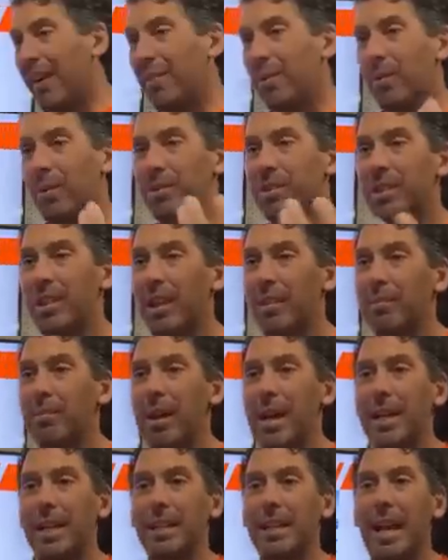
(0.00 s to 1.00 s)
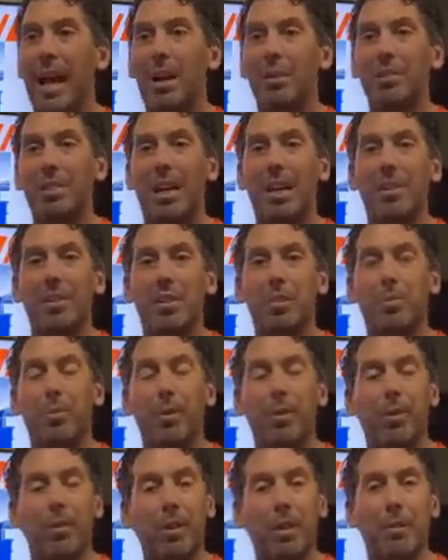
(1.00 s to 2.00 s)
everyone's making the outside of the
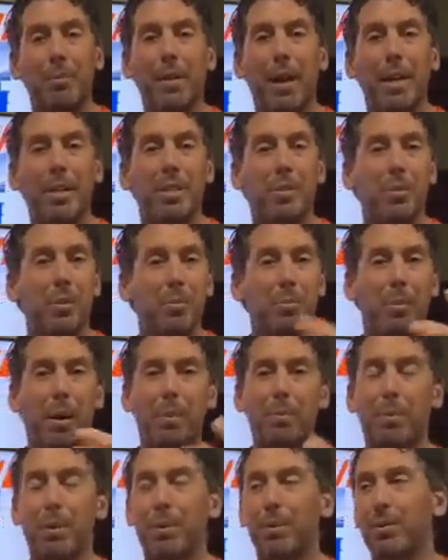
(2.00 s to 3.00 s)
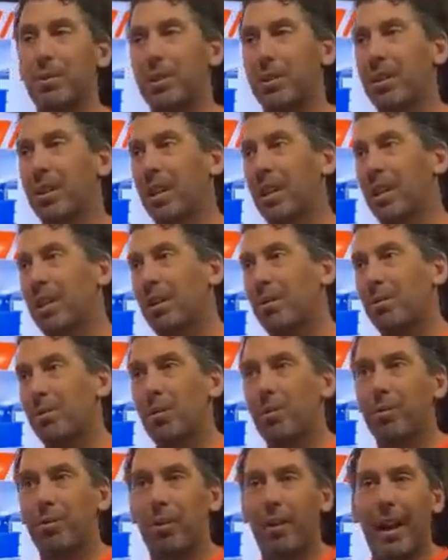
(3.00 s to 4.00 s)
Sprinter look amazing with bumpers and
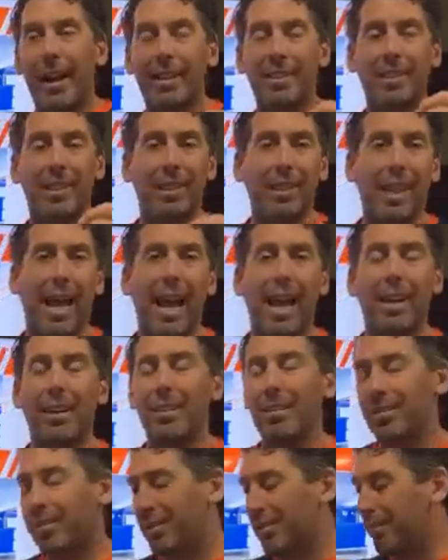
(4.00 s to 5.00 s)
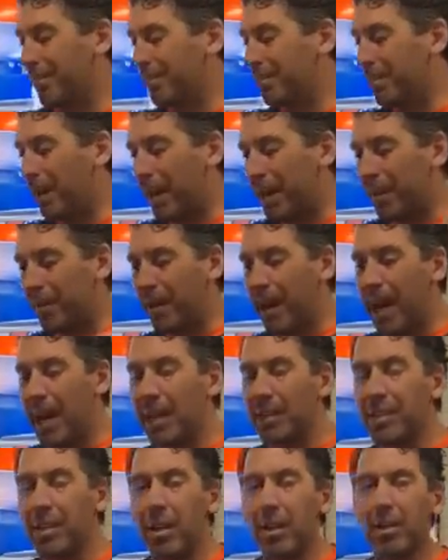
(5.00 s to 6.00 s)
roof racks and ladders and bike
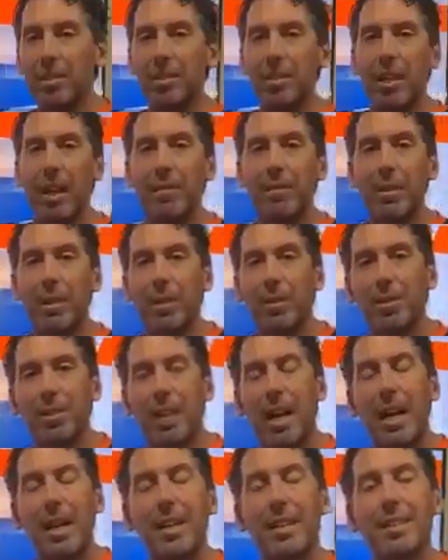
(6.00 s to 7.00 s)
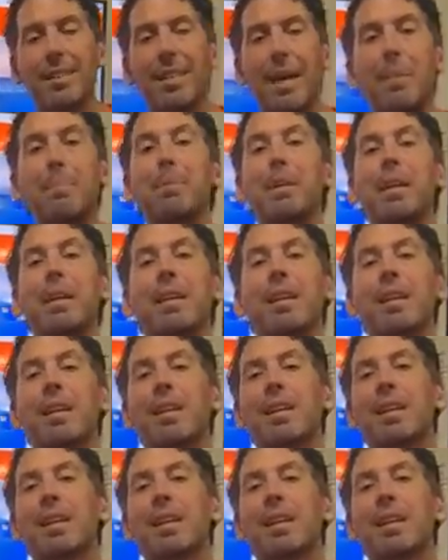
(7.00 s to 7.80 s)
racks and all this stuff, and you go inside and it's empty.